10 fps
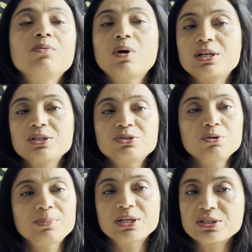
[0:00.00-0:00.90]
what is
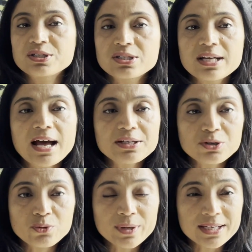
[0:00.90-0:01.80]
your patient
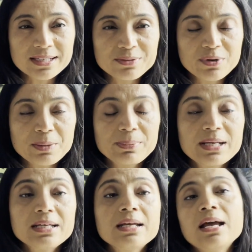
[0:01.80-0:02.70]
scenario quickly
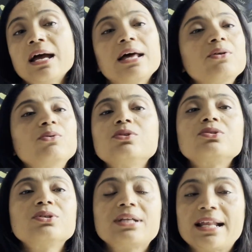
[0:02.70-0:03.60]
verbally, and
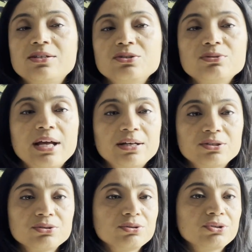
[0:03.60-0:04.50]
also tells you
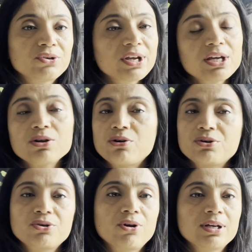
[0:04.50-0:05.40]
that your tray
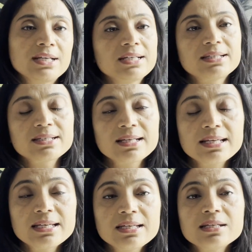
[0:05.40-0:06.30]
or trolley is
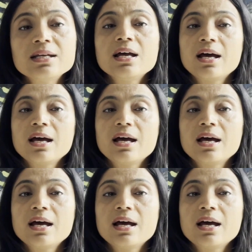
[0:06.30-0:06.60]
clean,